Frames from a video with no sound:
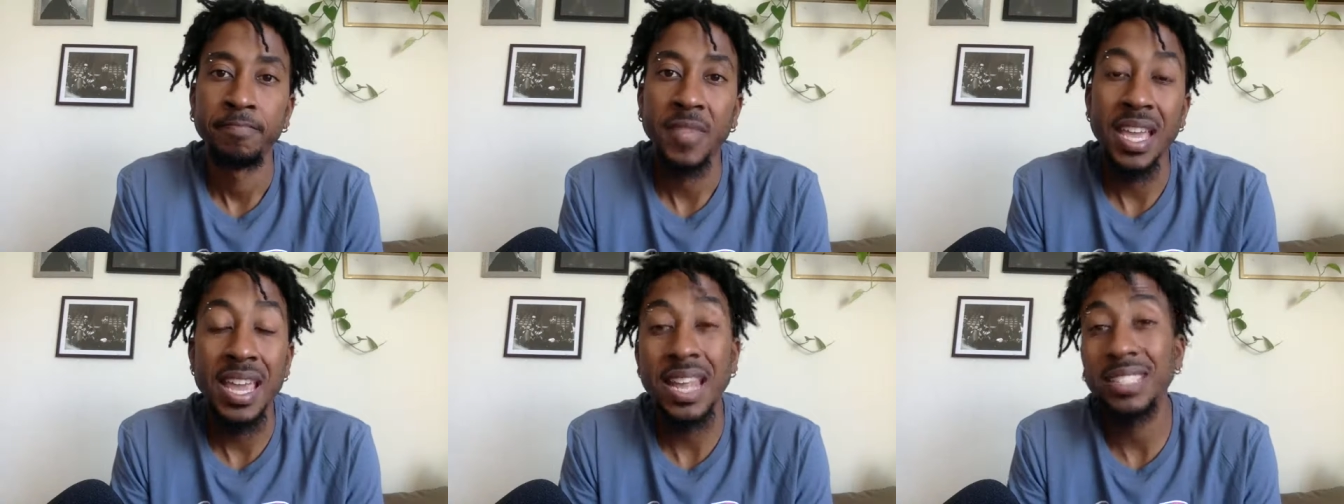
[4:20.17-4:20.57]

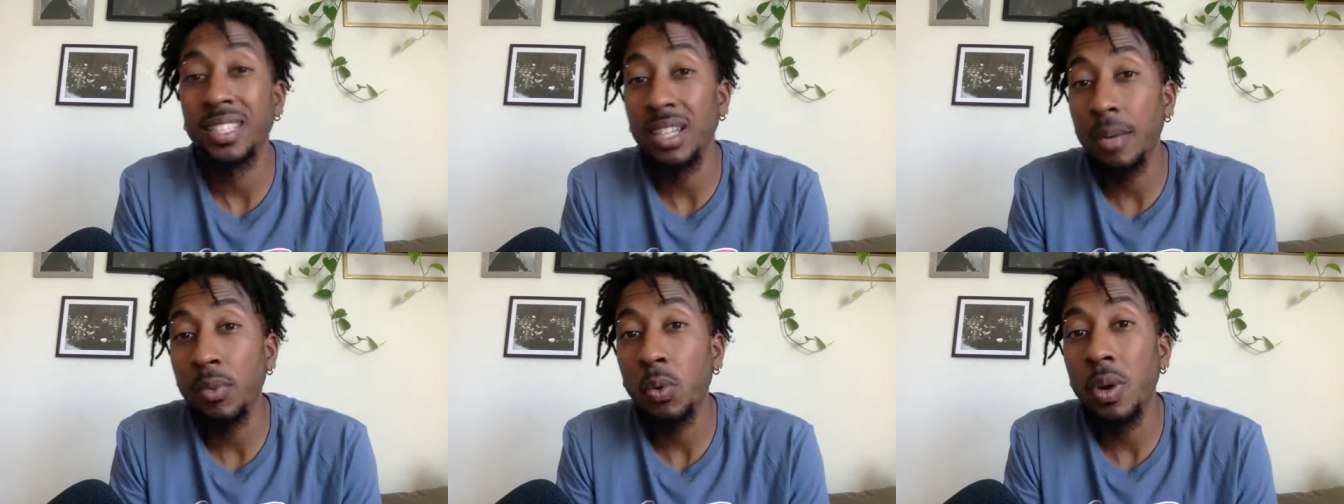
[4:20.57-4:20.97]
And as a
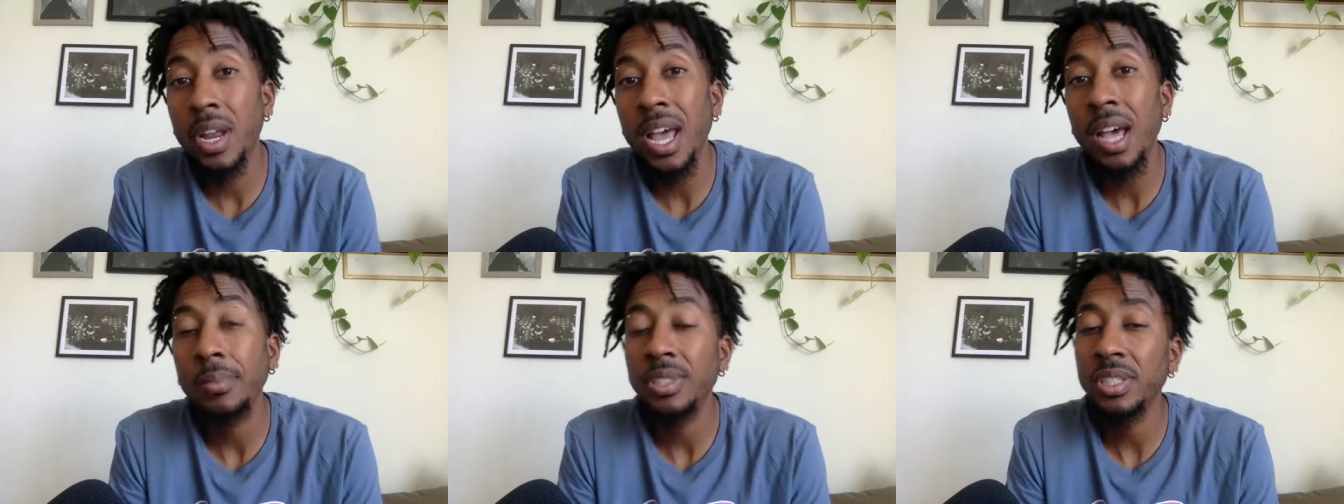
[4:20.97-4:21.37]
number one
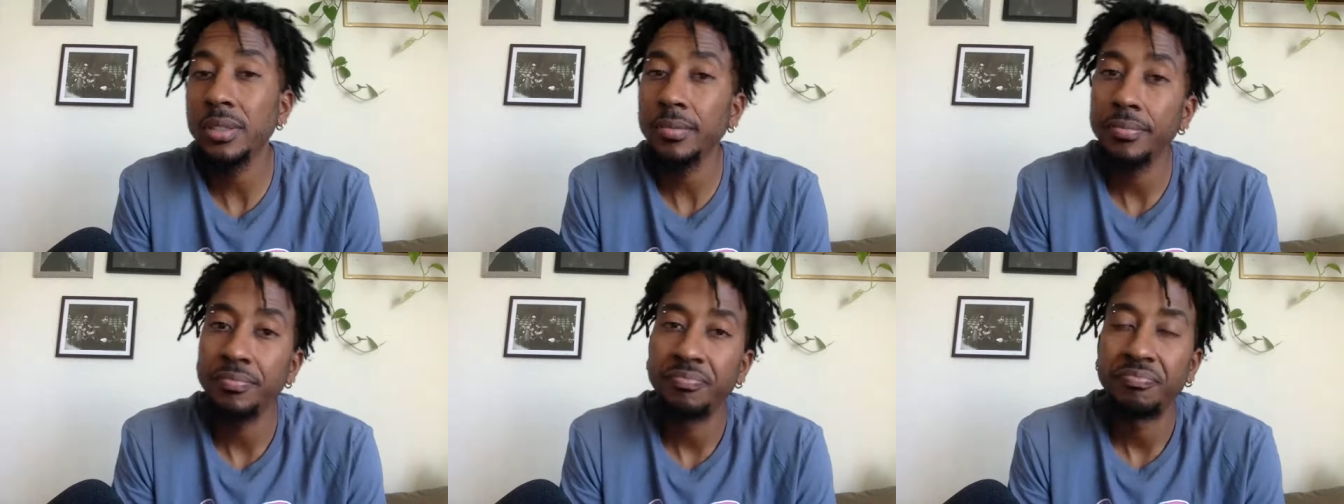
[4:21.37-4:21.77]

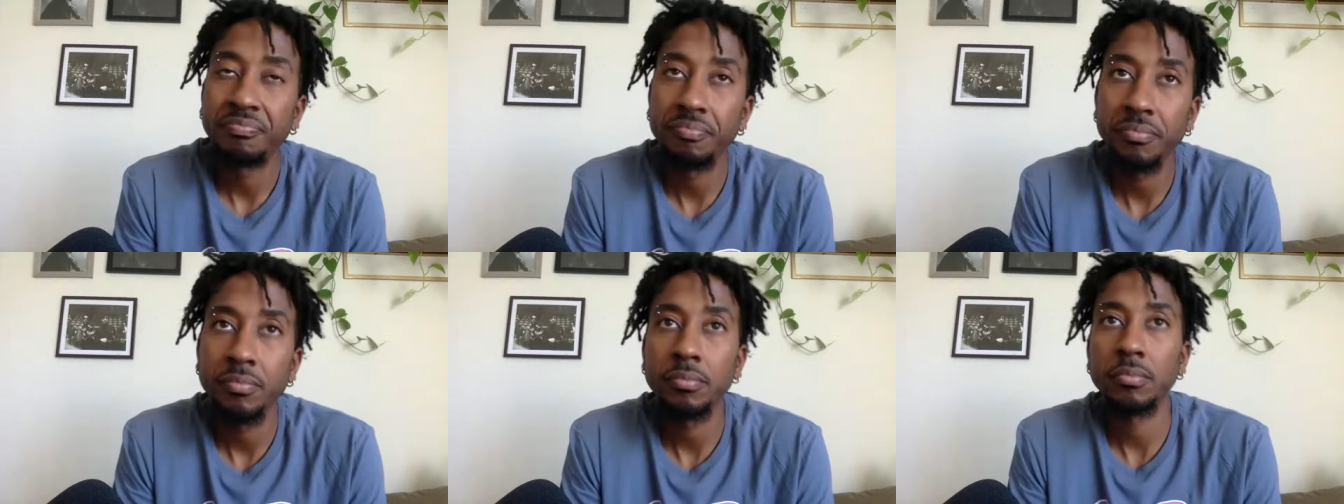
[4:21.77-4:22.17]
option,
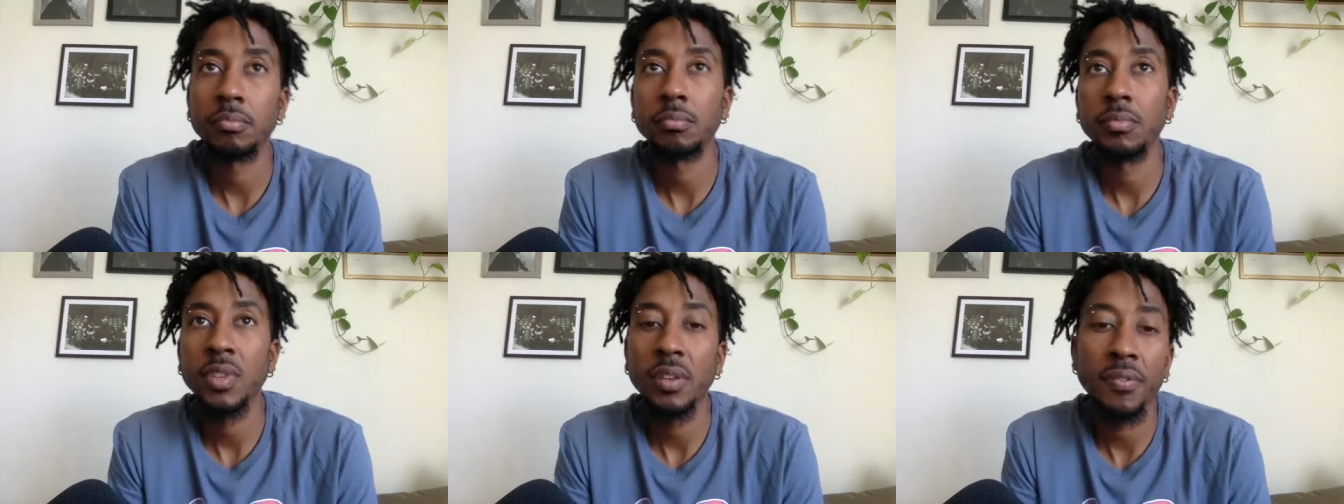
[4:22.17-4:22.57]

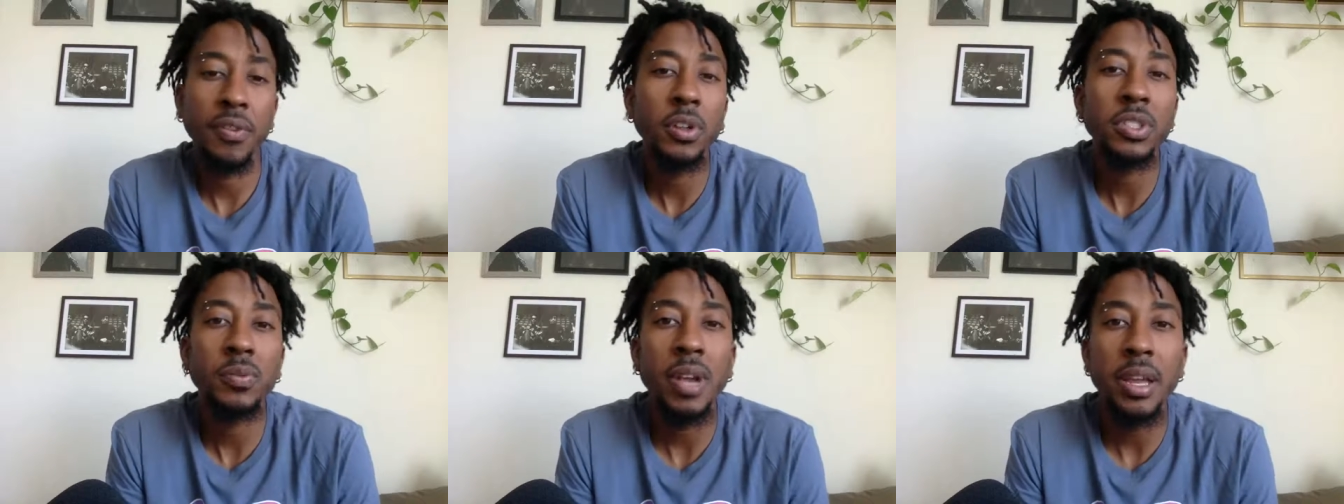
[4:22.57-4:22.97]

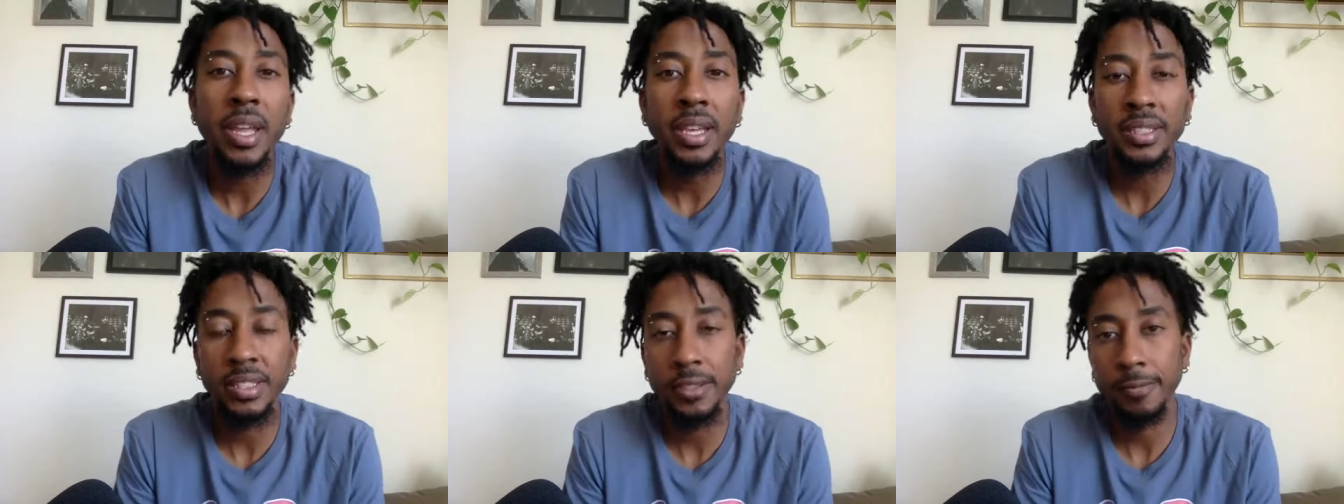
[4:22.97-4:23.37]
first round
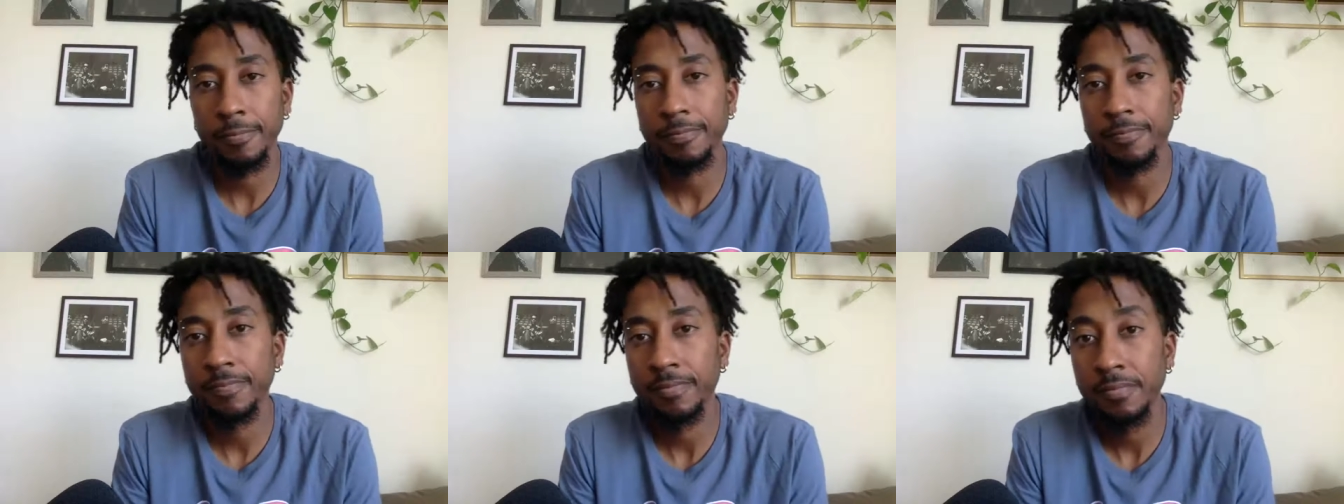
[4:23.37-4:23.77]
exit
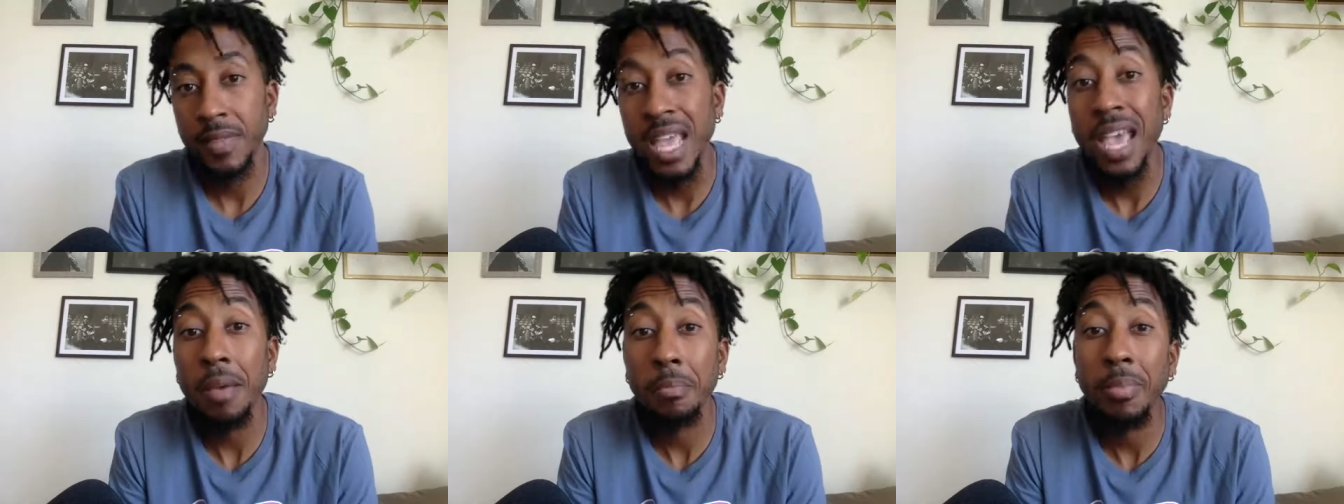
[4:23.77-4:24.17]

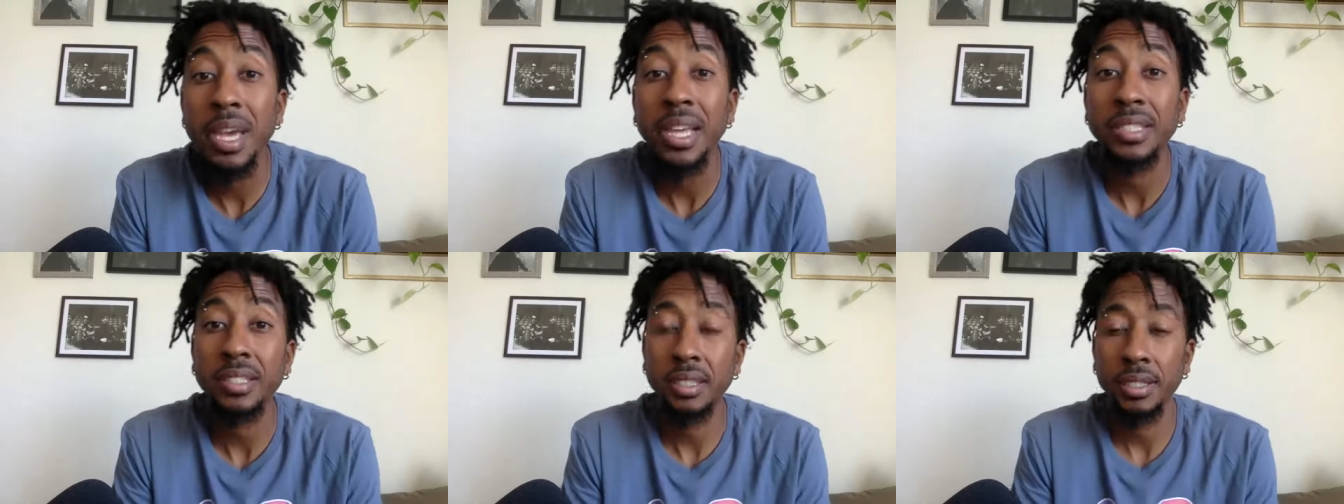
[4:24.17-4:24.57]
at
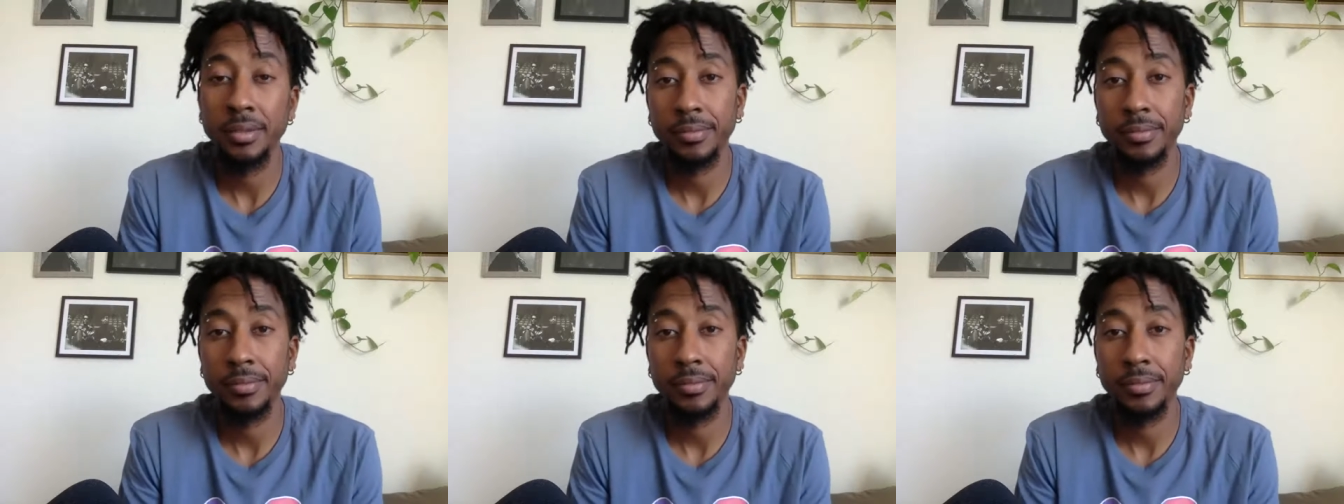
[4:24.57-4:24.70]
best.